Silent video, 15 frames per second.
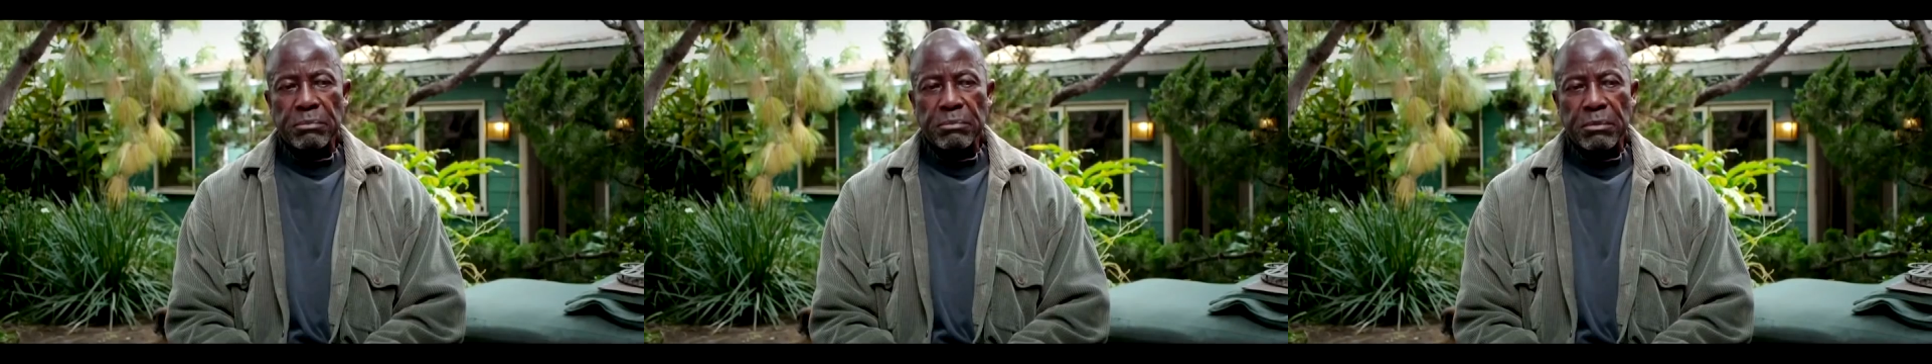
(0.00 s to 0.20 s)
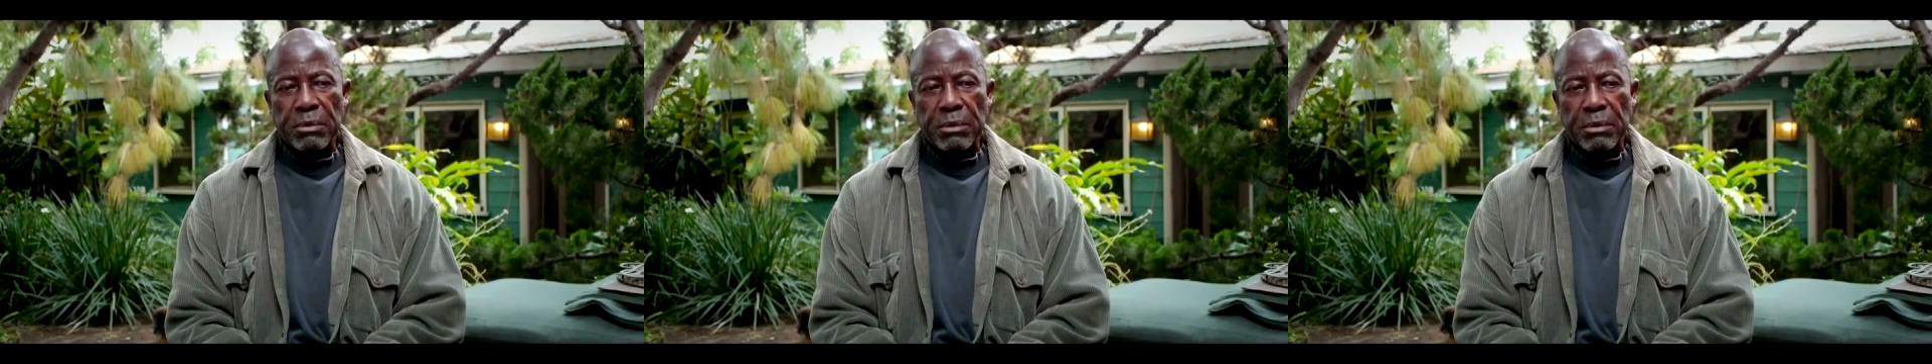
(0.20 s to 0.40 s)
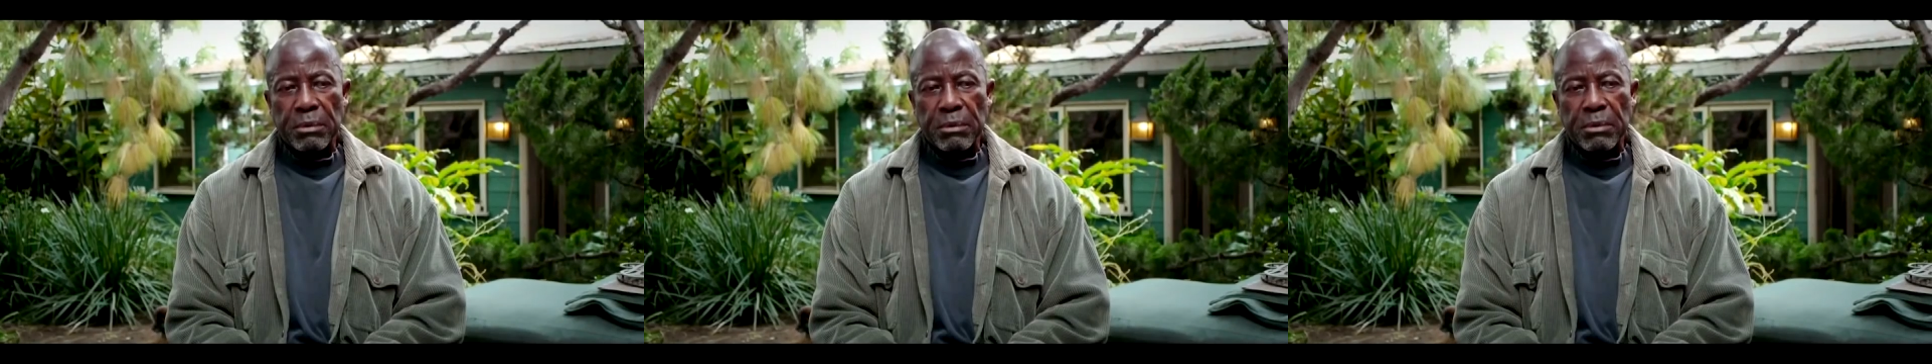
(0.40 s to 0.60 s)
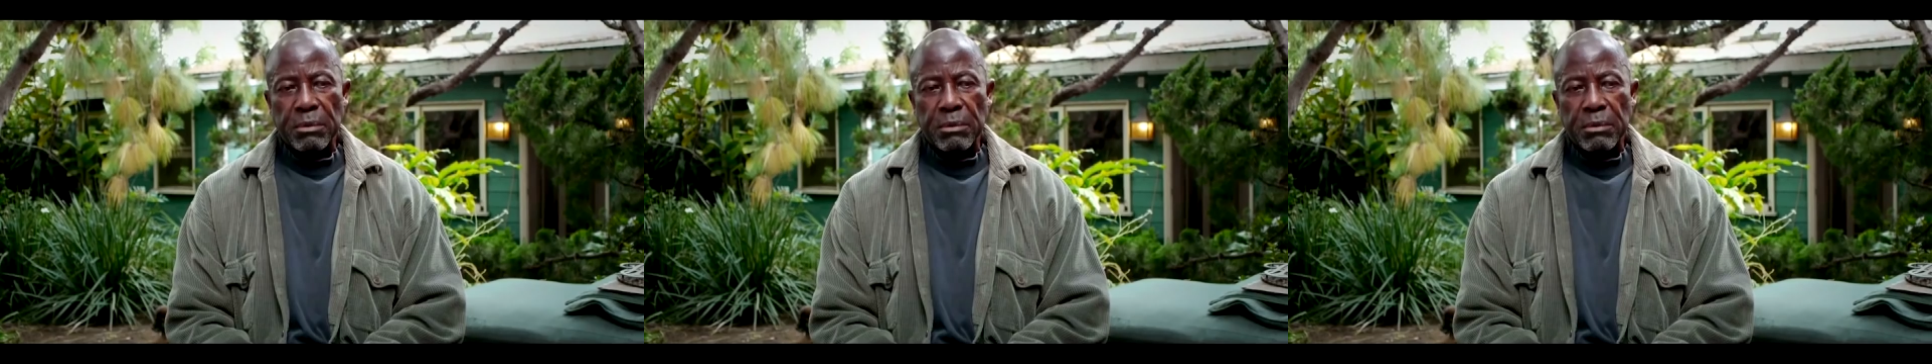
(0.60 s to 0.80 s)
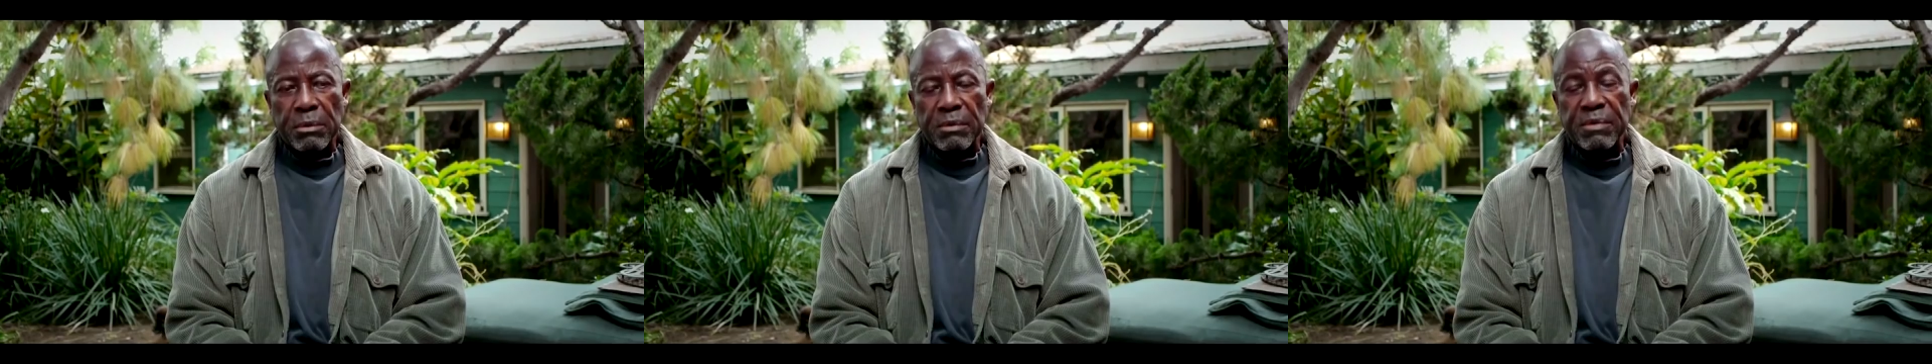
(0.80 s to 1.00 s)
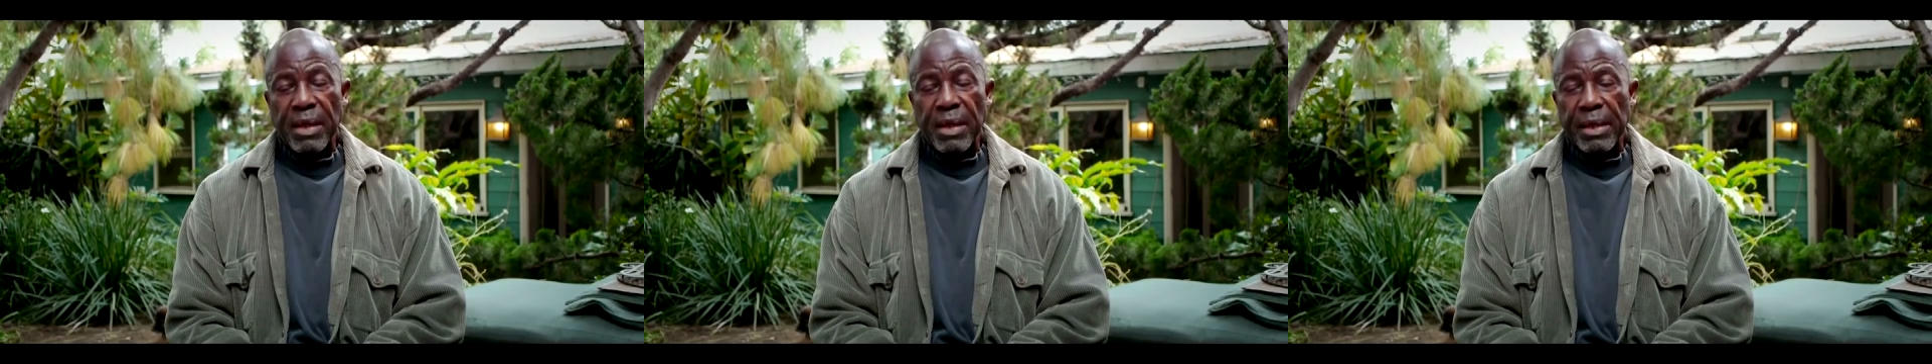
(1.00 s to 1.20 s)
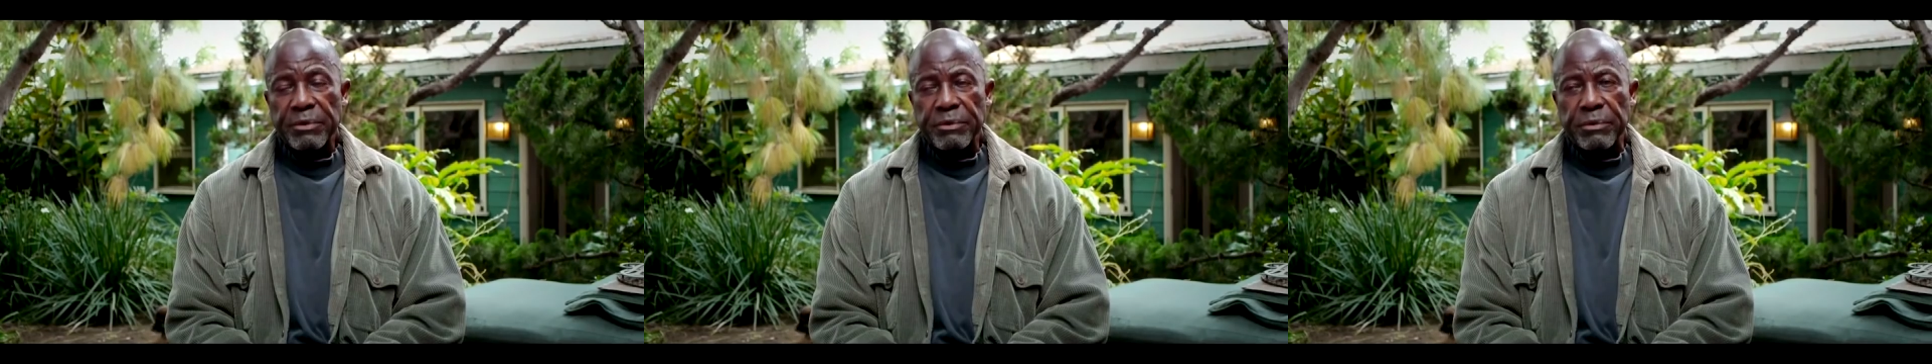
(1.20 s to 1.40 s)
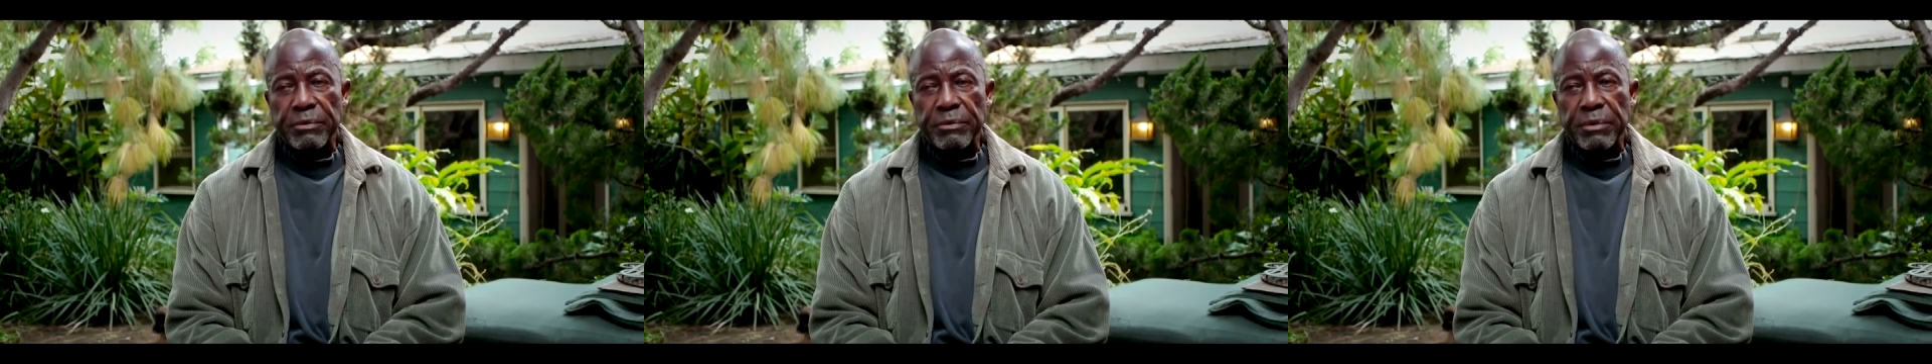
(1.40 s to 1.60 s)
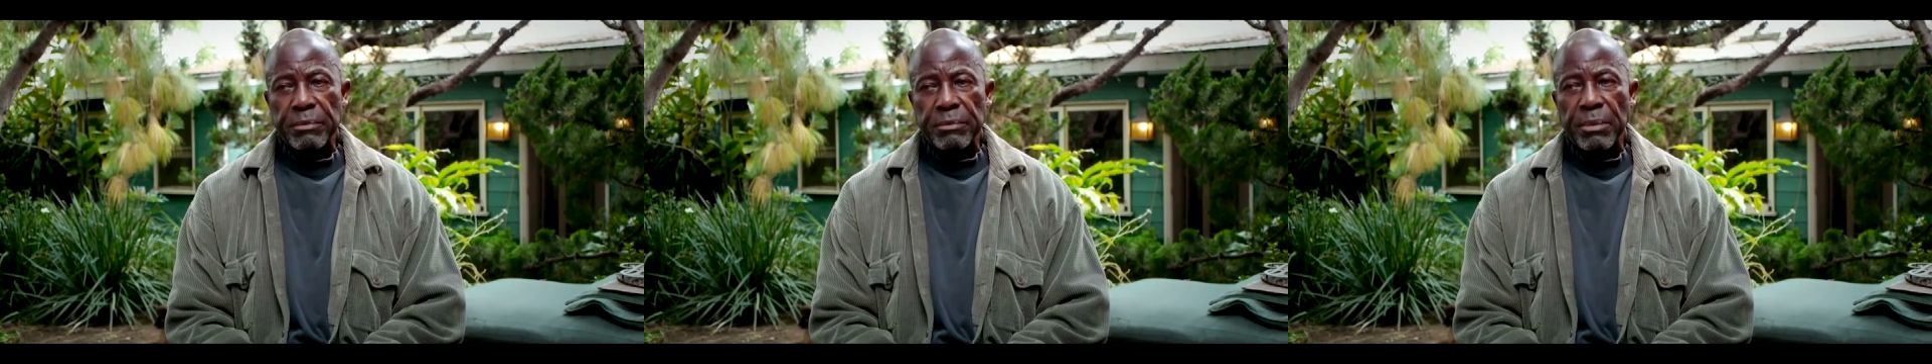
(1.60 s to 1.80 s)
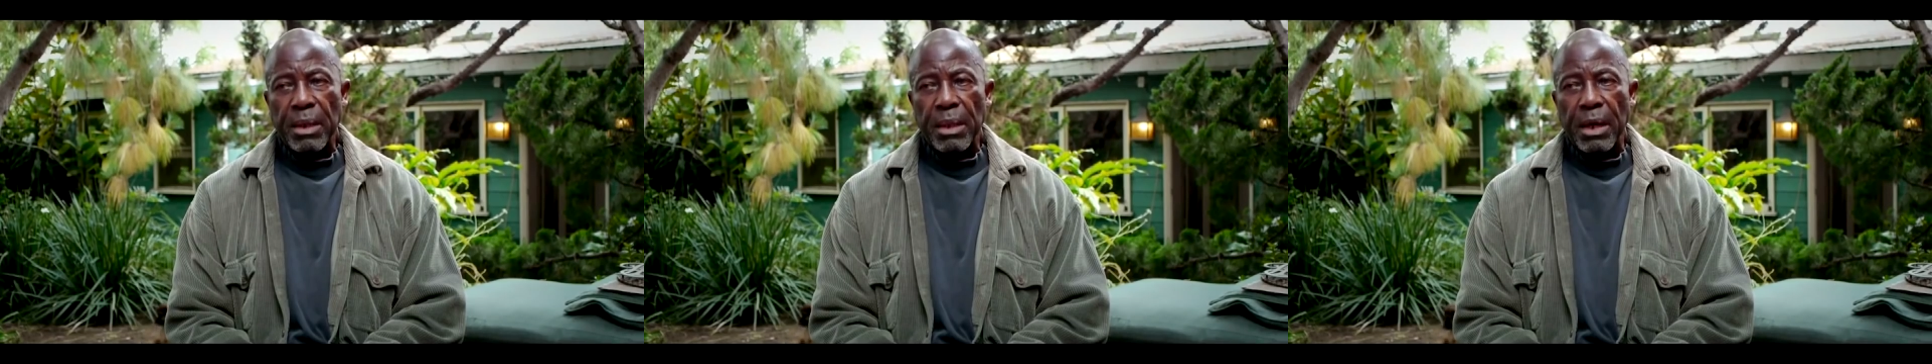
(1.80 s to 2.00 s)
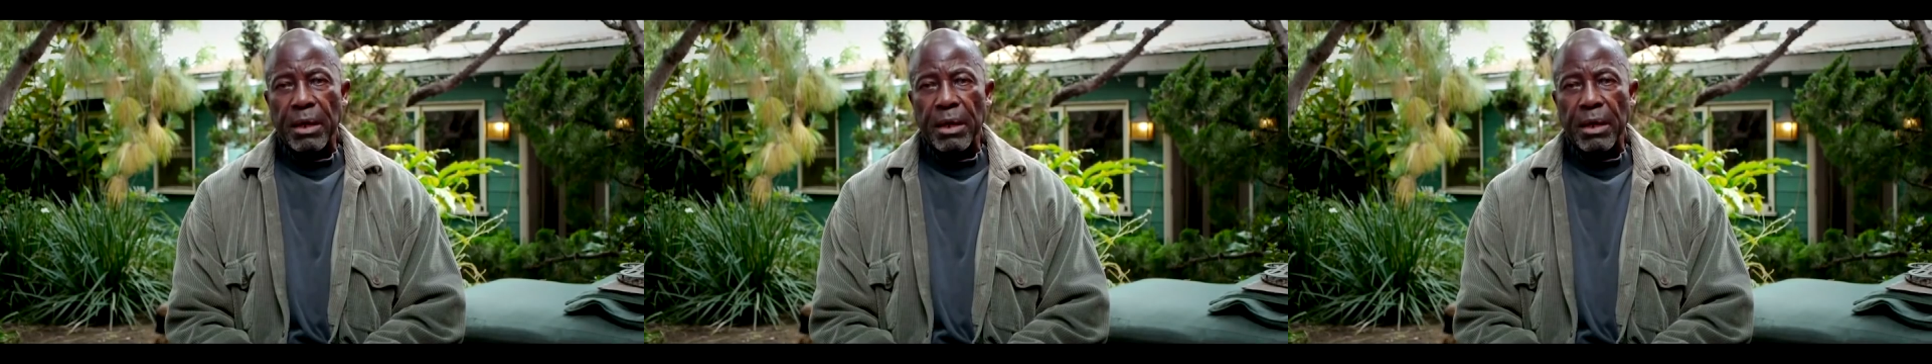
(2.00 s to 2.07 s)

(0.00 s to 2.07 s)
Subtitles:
down on meat, give it up altogether